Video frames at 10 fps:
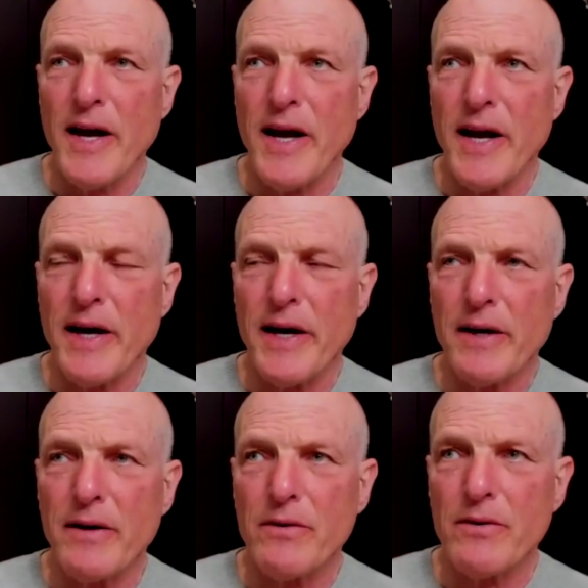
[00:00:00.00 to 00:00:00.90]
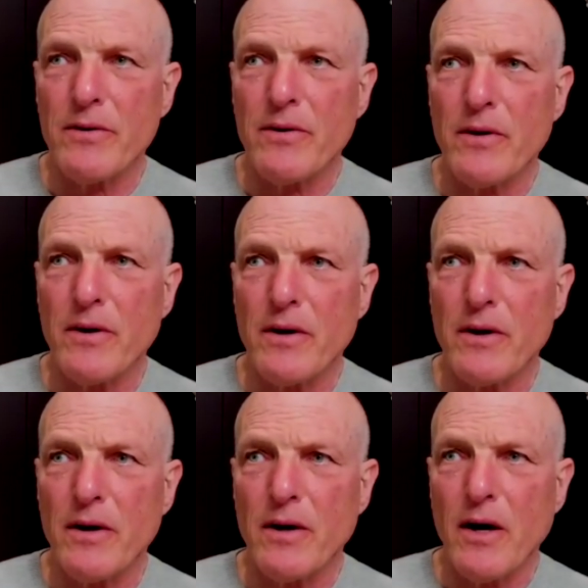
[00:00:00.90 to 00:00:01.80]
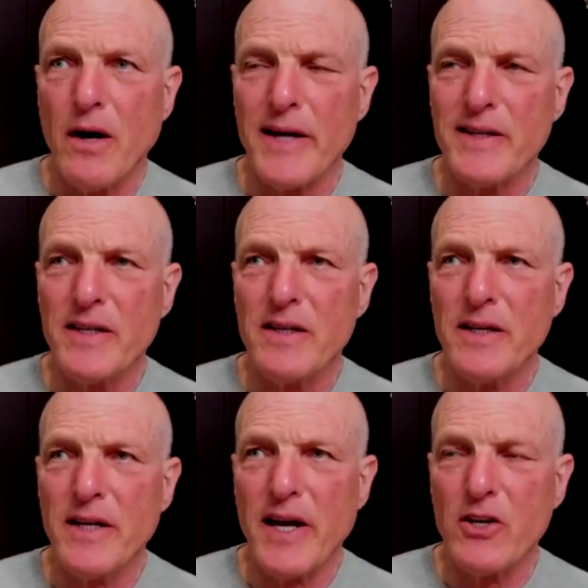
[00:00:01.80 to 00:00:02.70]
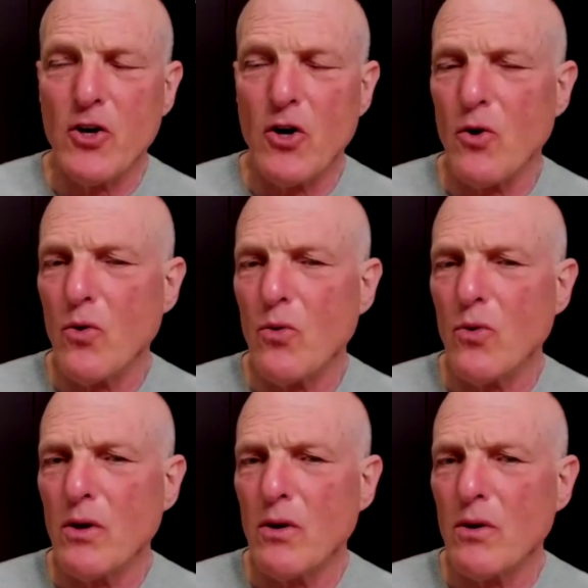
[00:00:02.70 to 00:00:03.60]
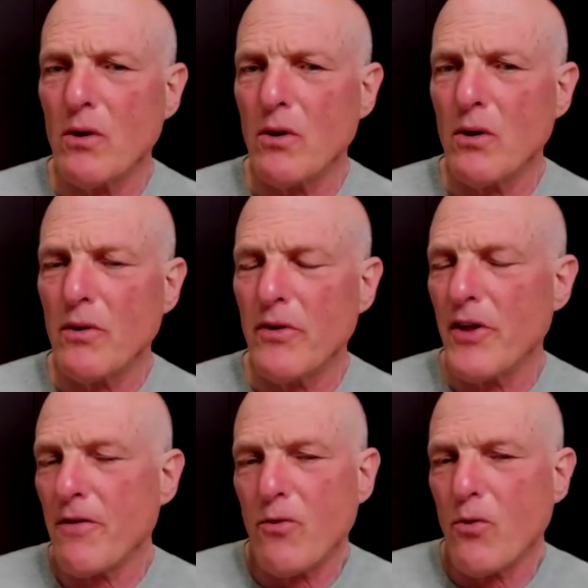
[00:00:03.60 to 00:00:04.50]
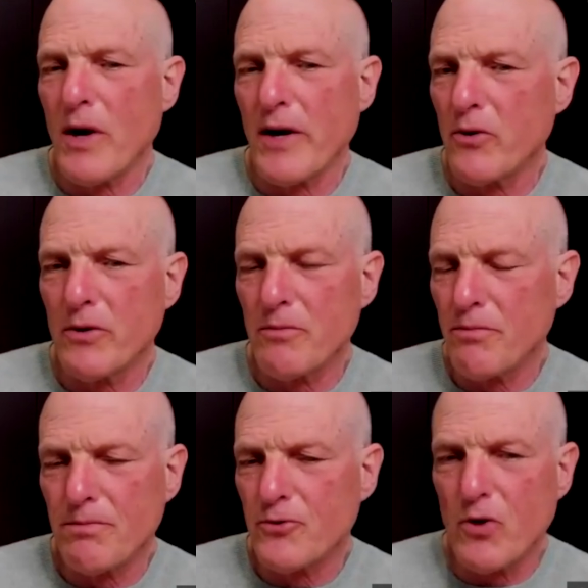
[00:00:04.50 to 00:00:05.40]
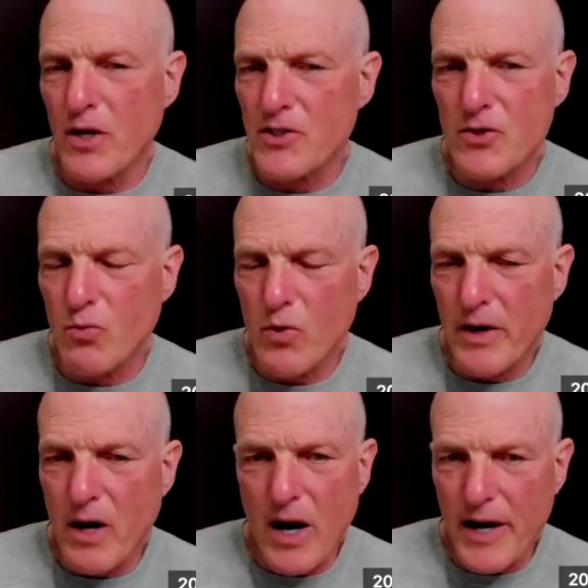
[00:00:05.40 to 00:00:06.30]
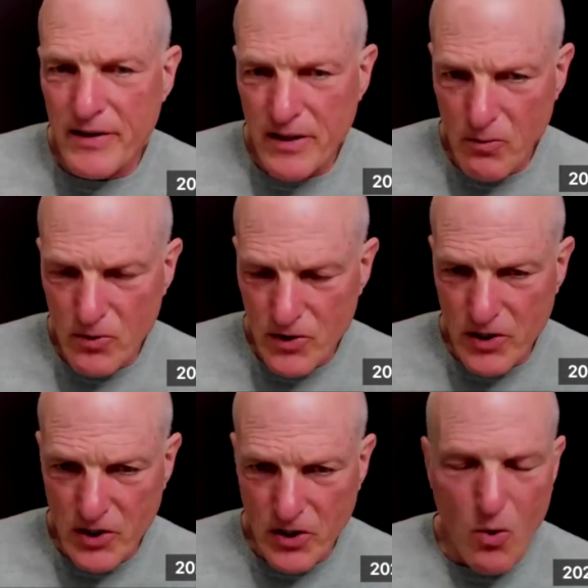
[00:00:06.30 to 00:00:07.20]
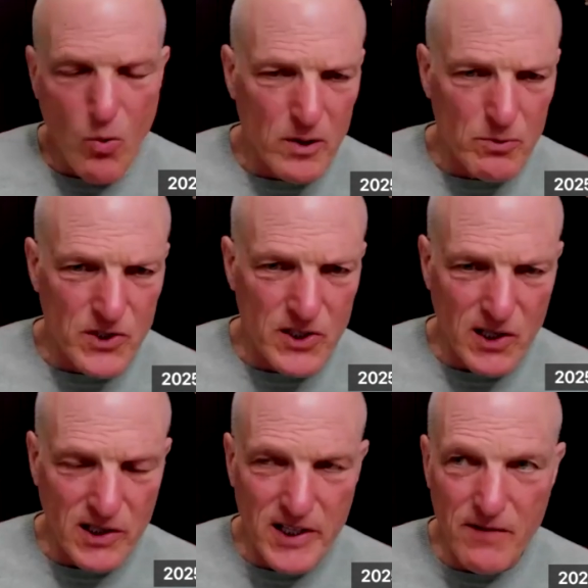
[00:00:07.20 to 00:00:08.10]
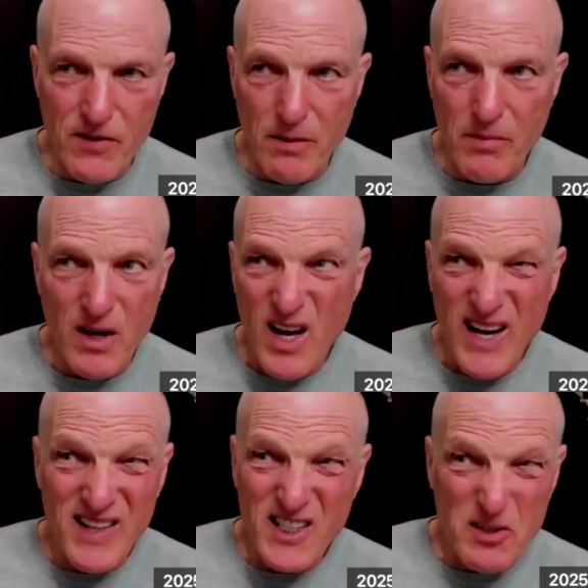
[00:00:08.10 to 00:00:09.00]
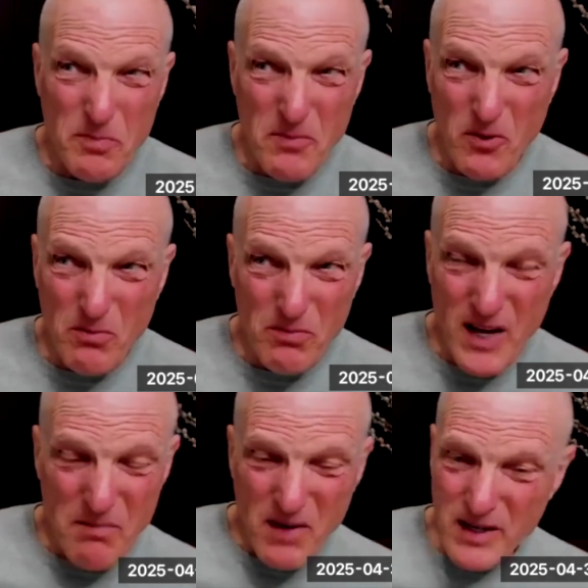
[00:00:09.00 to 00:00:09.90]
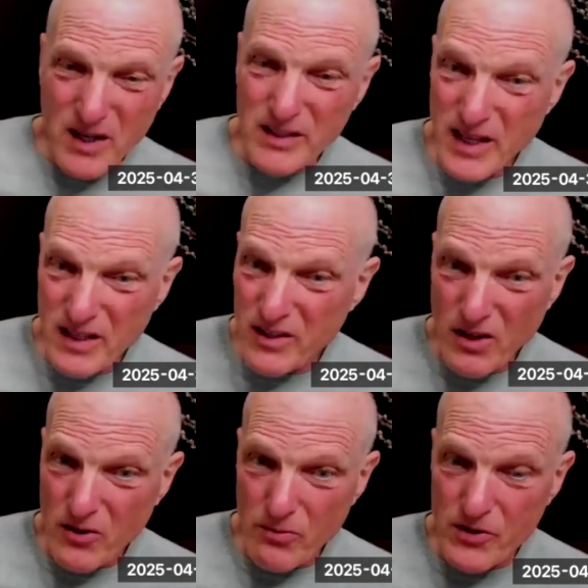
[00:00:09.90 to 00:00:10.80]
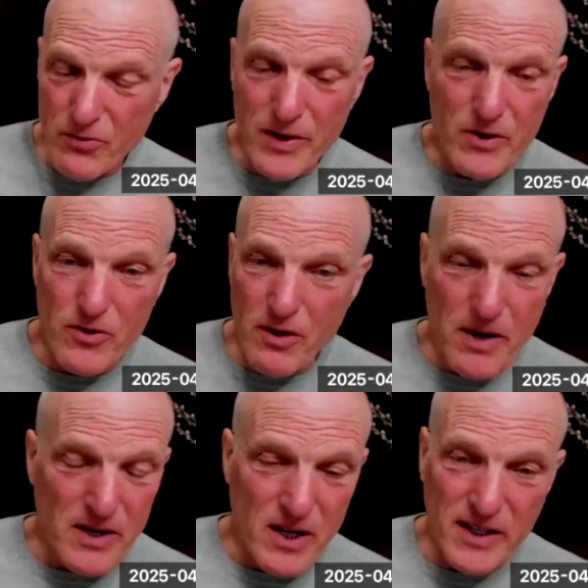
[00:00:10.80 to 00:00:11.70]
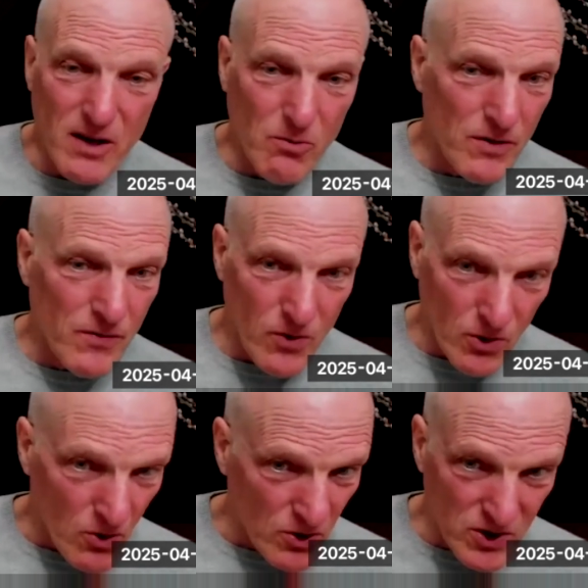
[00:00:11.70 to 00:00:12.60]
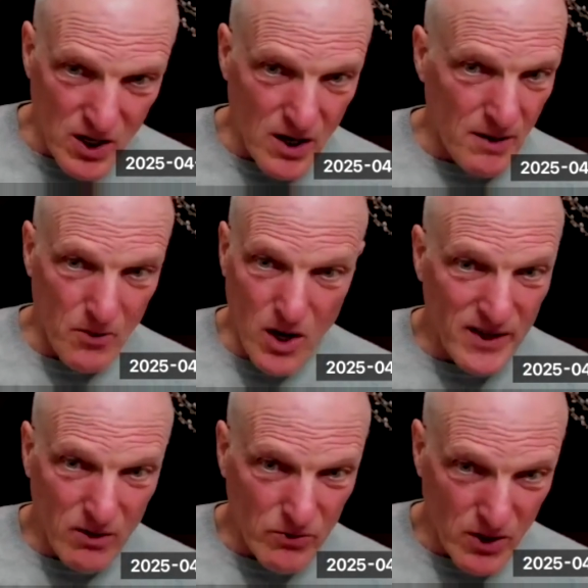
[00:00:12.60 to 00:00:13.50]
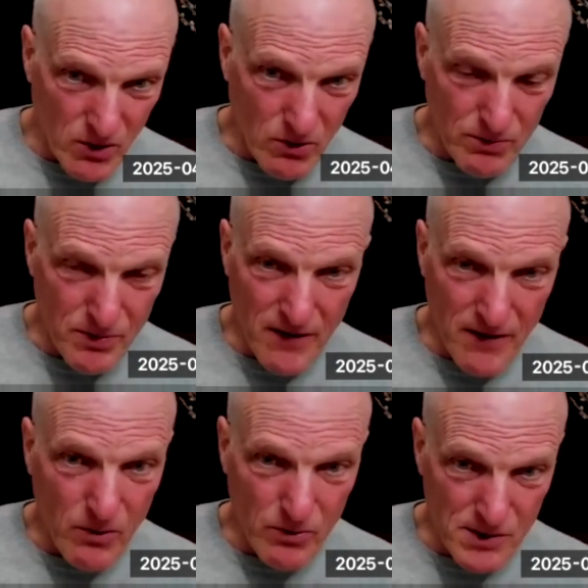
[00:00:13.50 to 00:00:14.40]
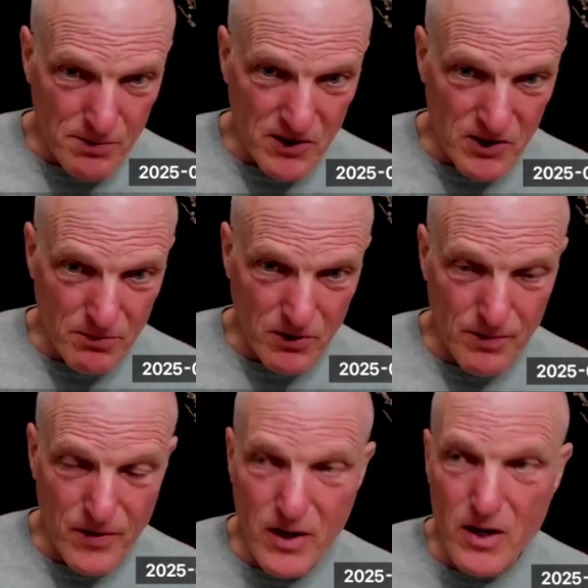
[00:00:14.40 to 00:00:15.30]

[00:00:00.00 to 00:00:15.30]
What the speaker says: And I didn't yet know, therefore I couldn't trust where ID was going to go, what it was going to lead them. And these people, they might not get another retreat, or they might not get one for a long time, or I don't know, but I felt responsible.